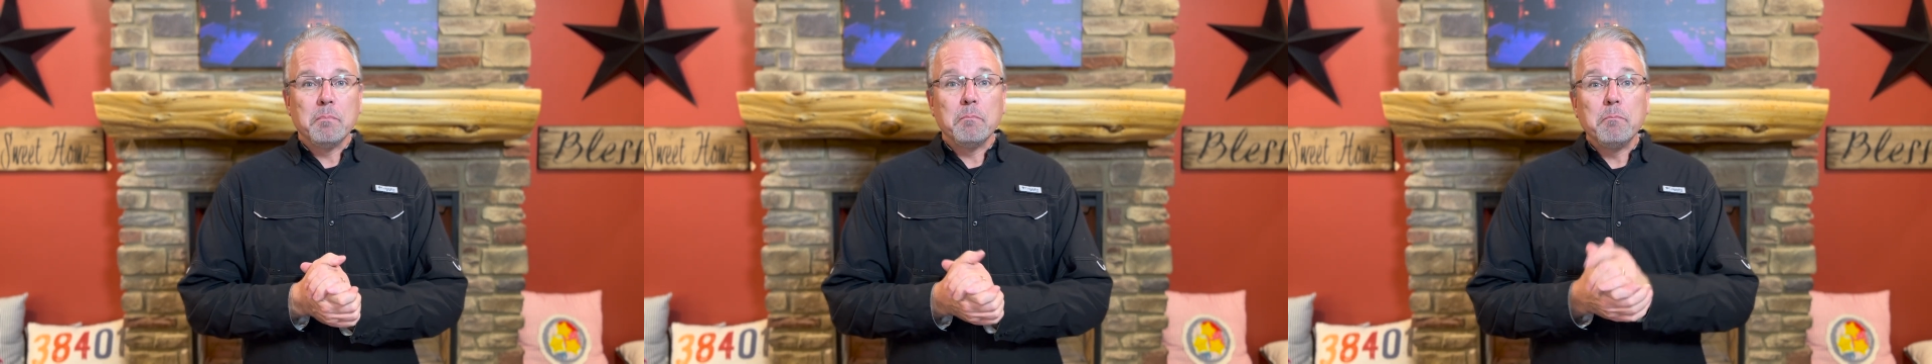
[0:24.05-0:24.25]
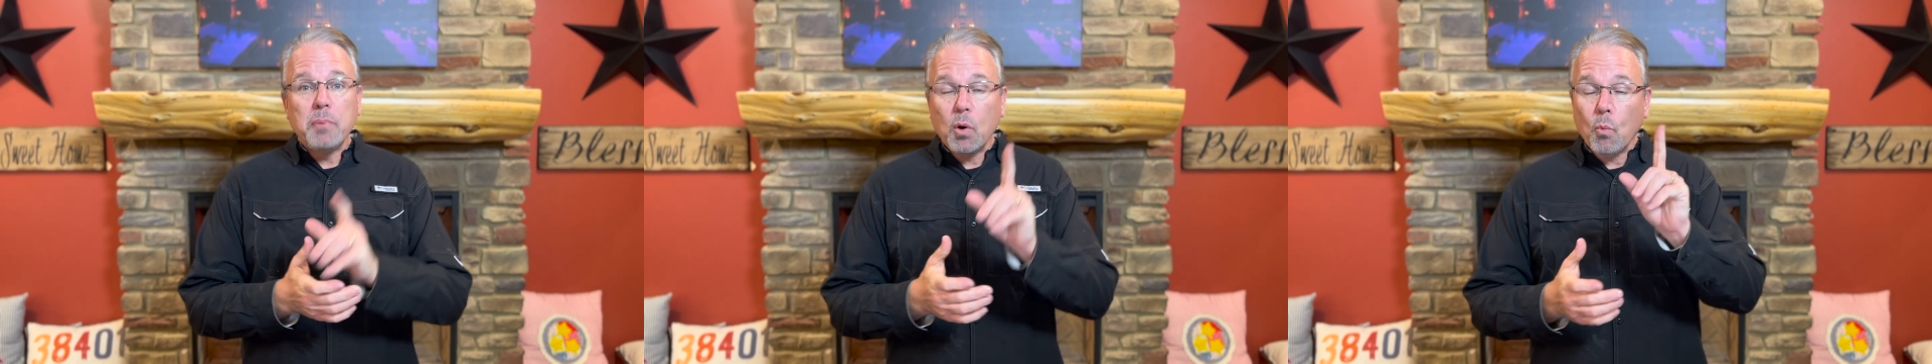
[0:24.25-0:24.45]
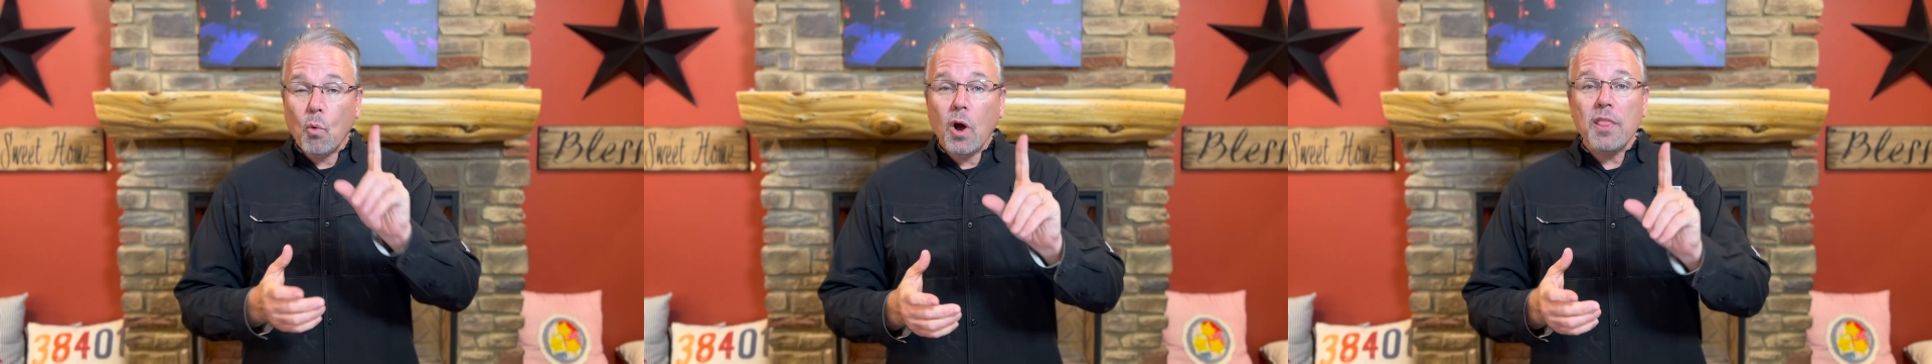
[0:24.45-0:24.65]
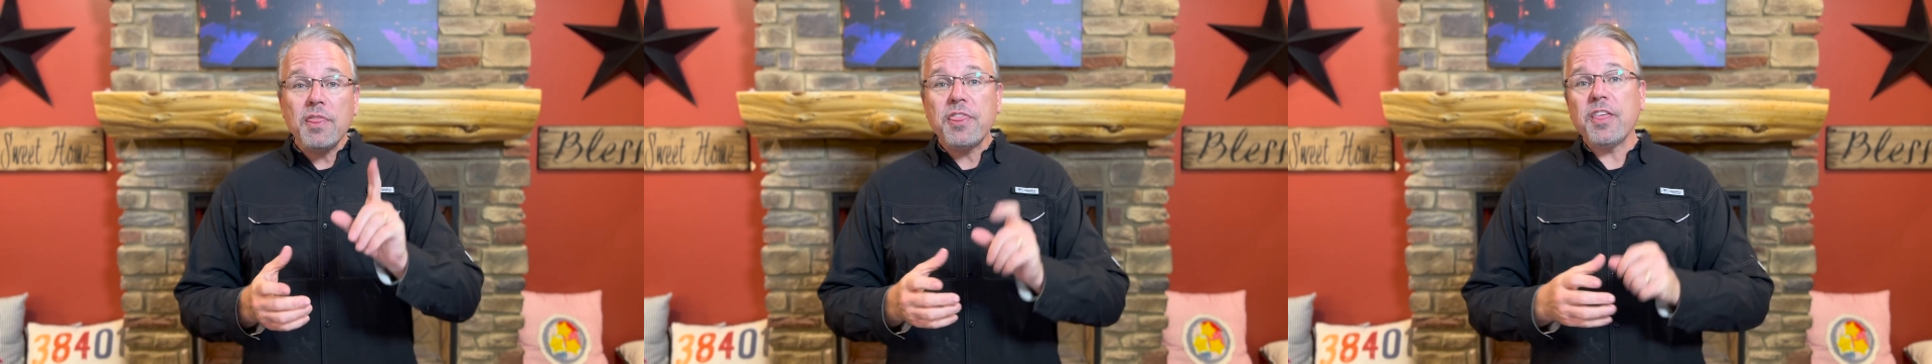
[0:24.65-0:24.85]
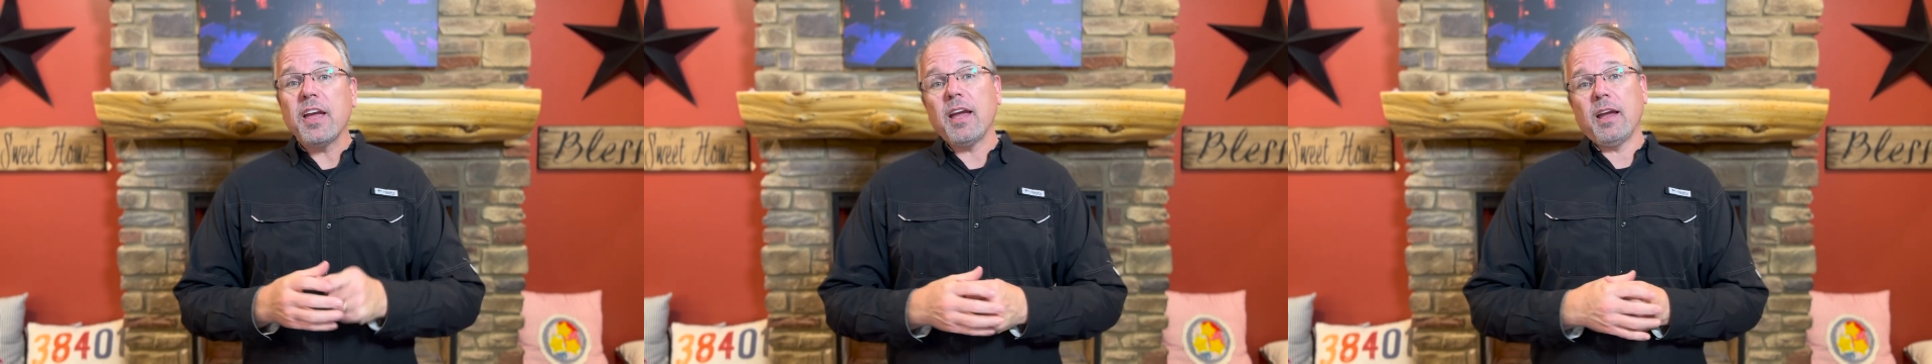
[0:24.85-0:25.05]
But one
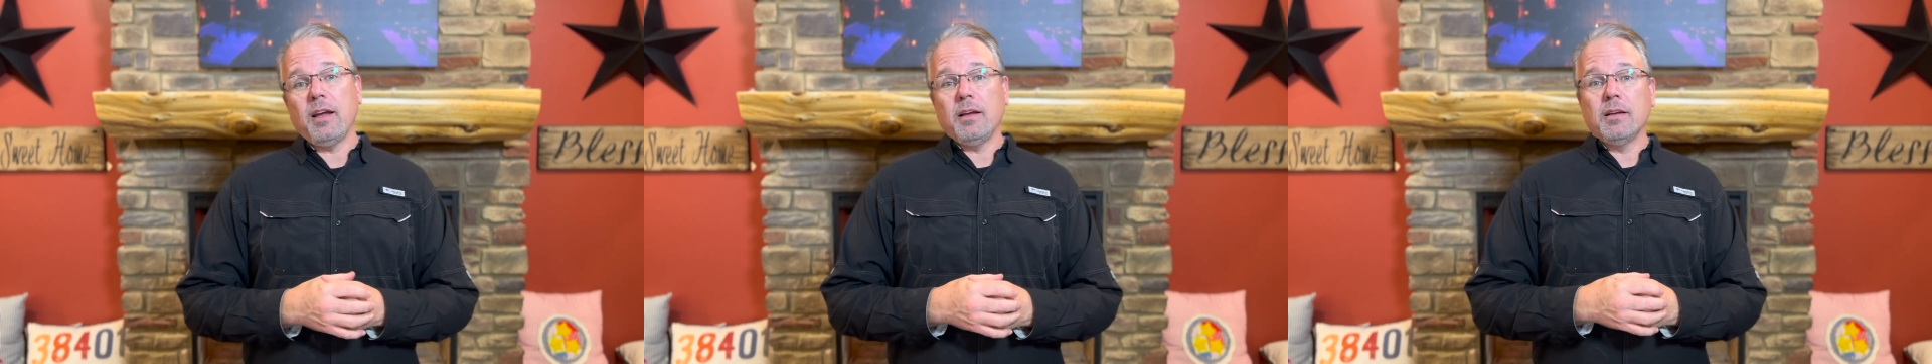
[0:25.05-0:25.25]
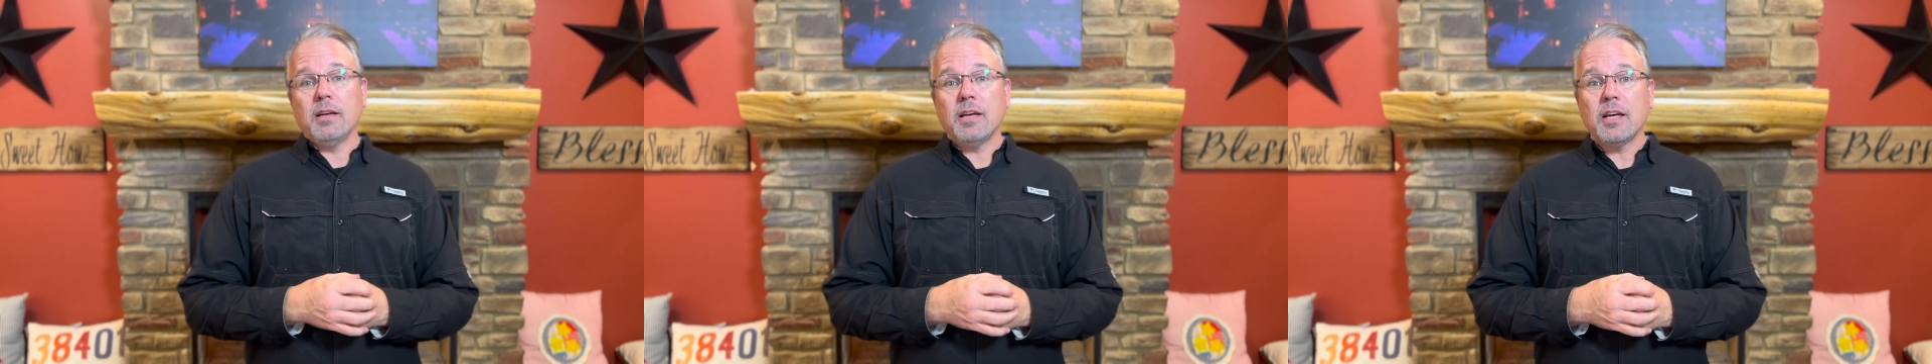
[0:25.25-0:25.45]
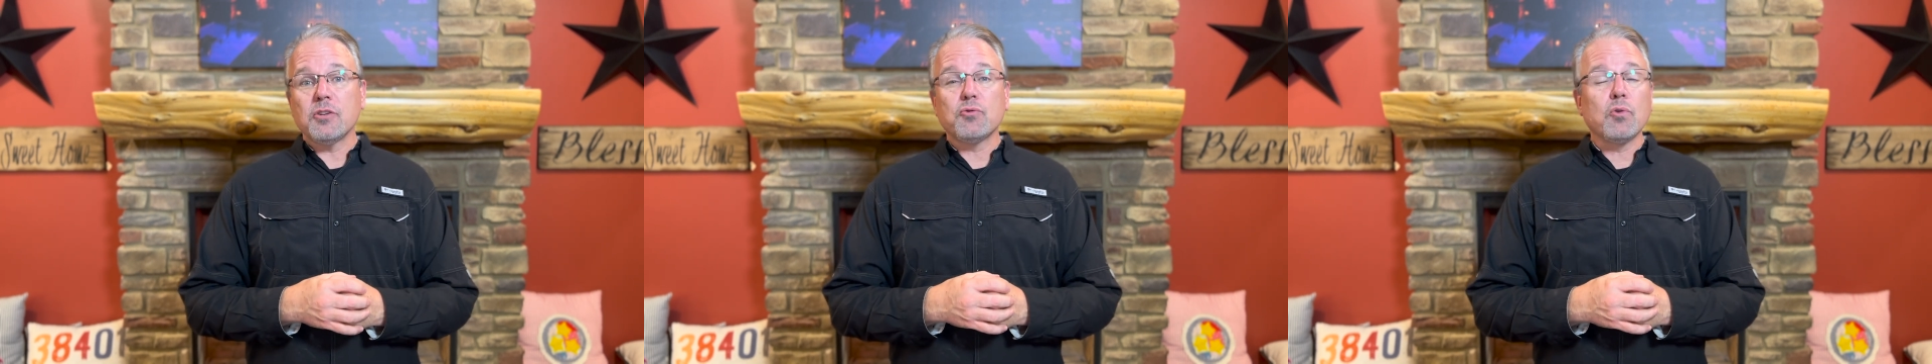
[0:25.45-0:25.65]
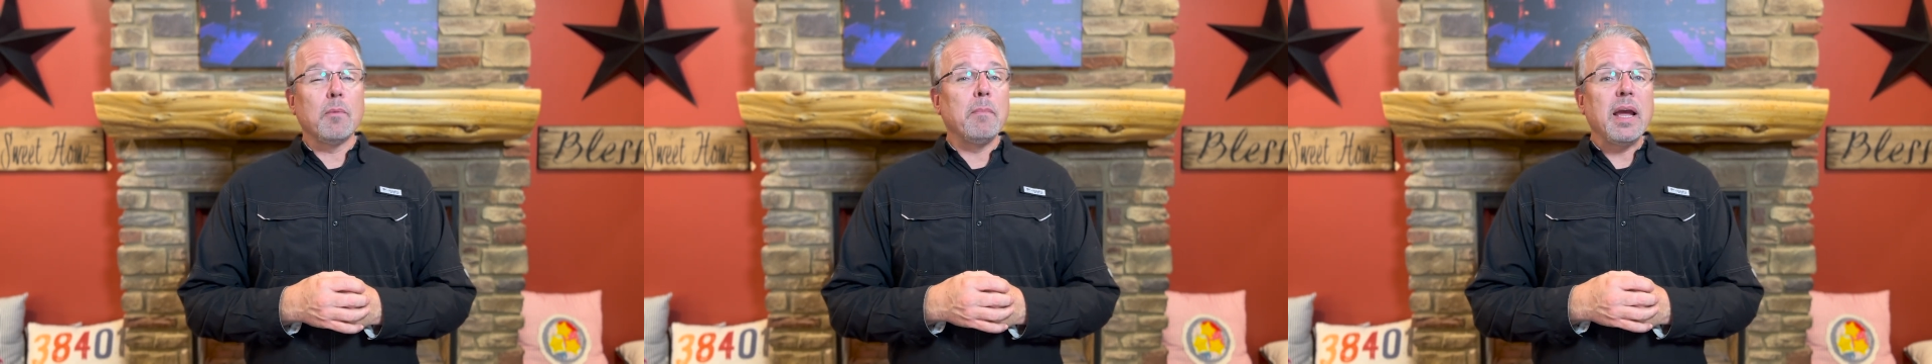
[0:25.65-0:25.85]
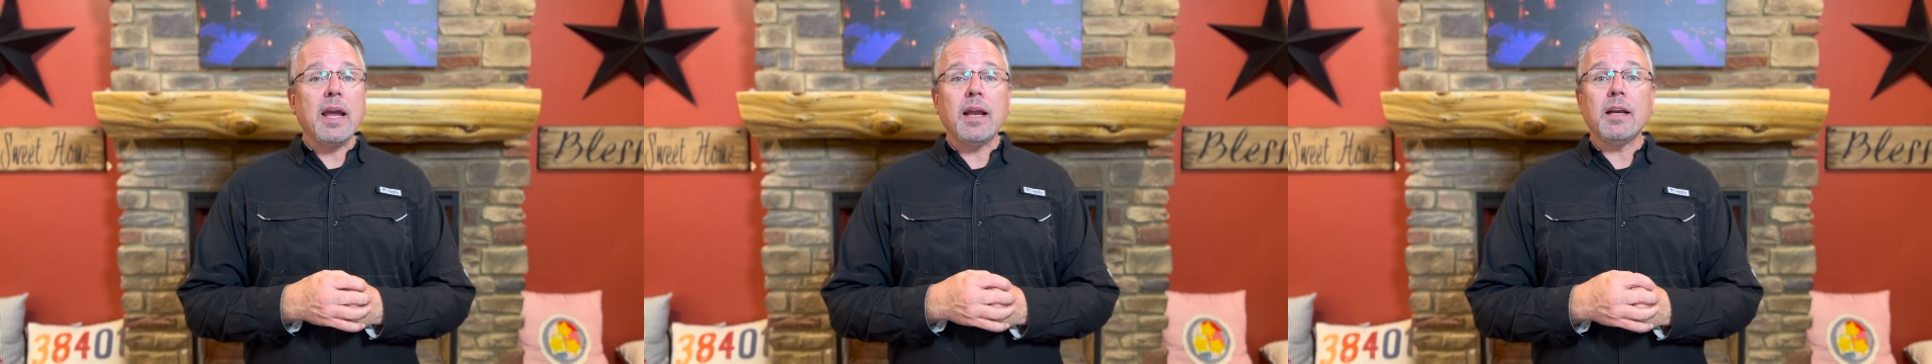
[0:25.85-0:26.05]
thing has
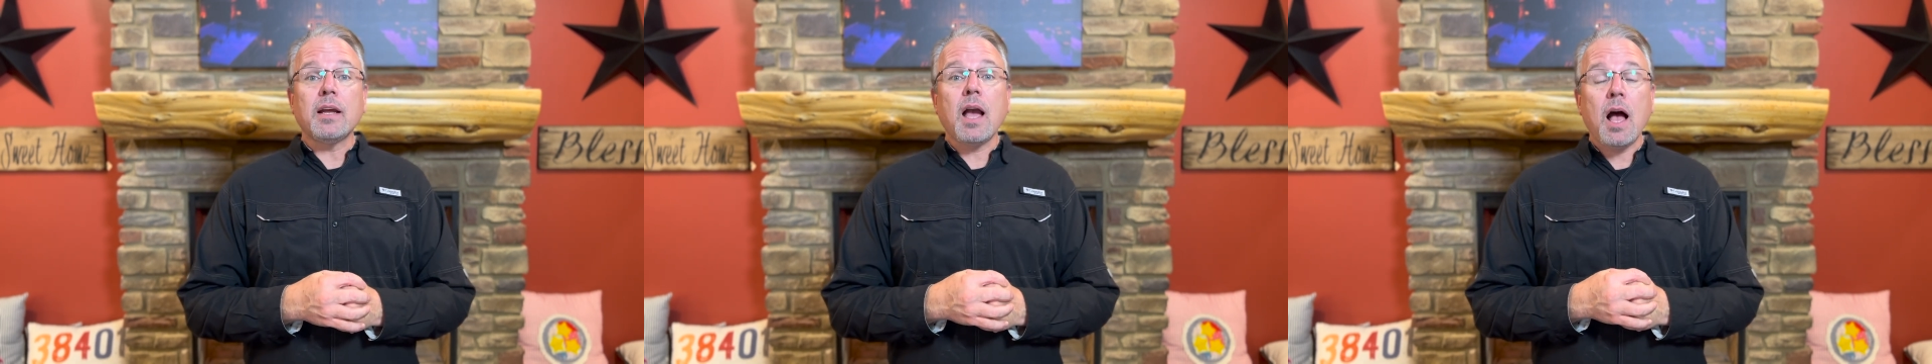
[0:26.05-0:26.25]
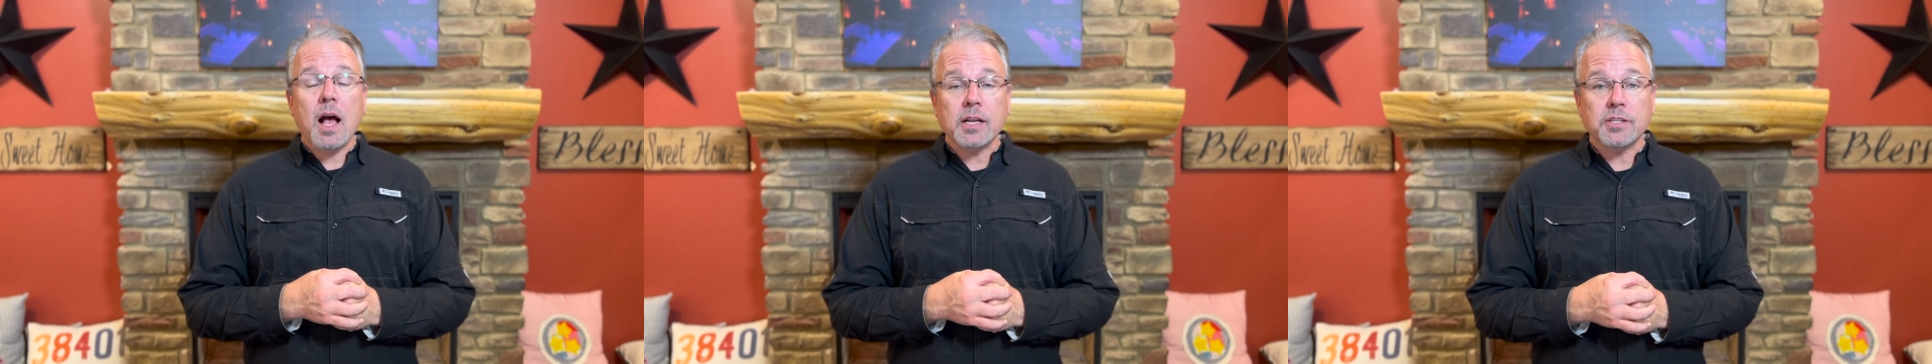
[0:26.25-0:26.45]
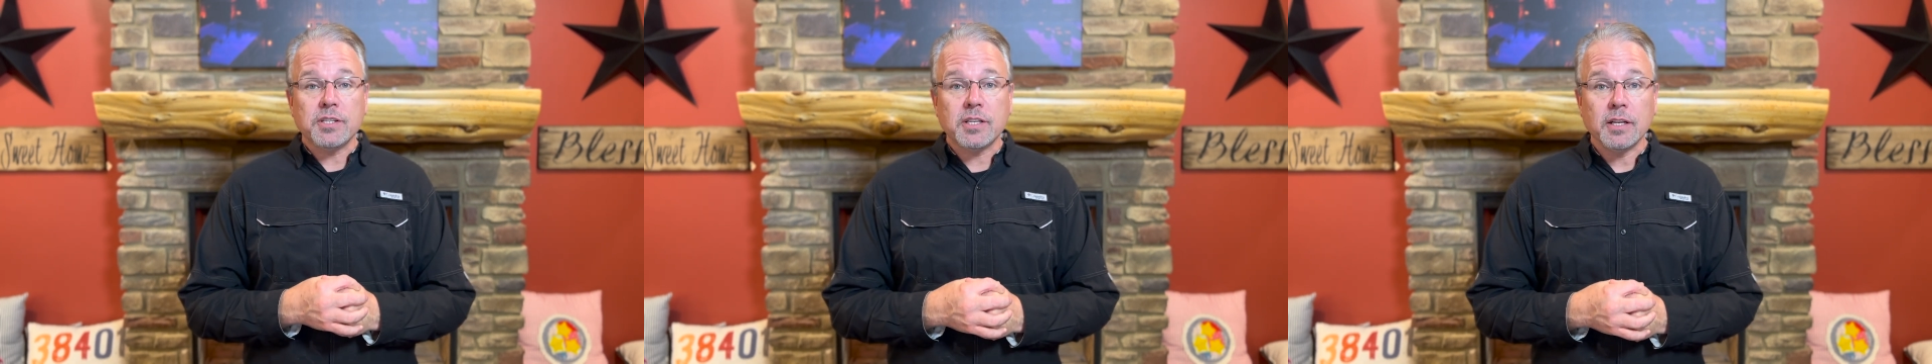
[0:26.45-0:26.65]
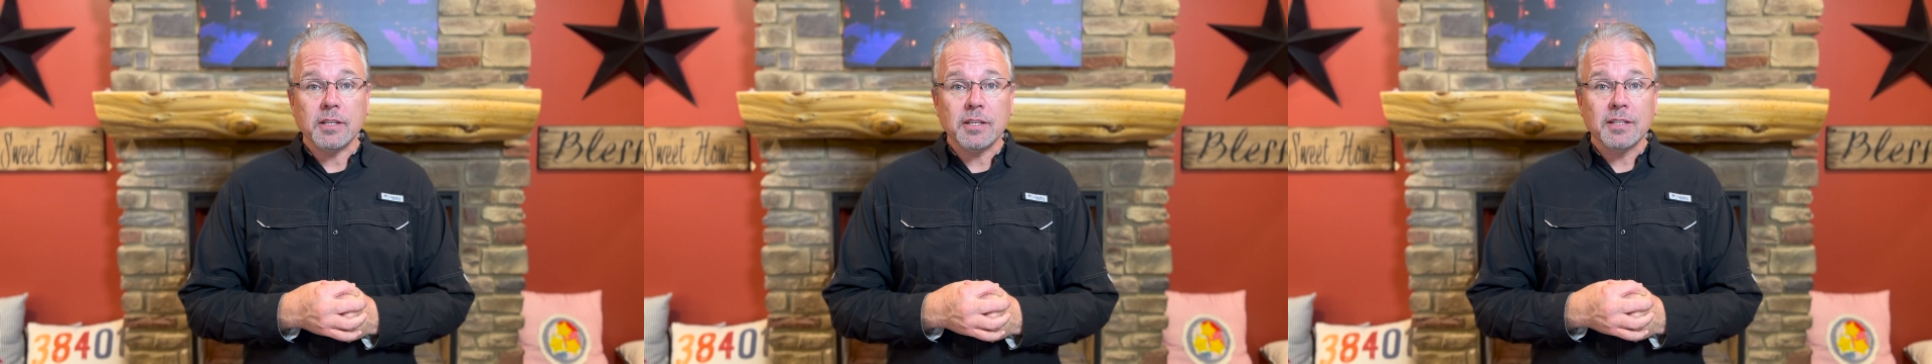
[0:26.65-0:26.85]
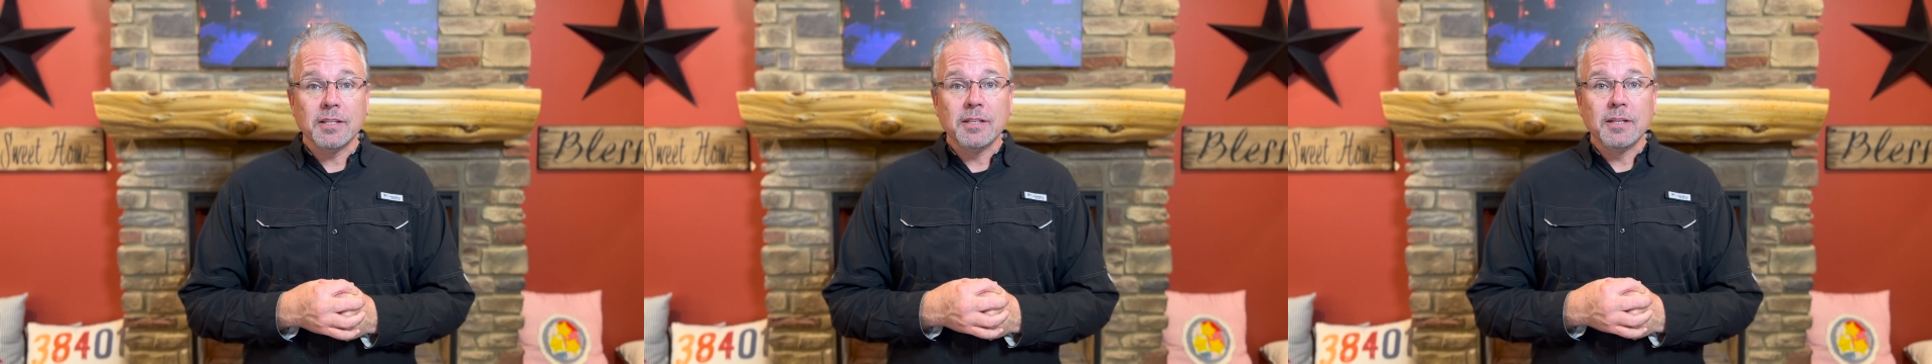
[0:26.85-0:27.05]
remained constant,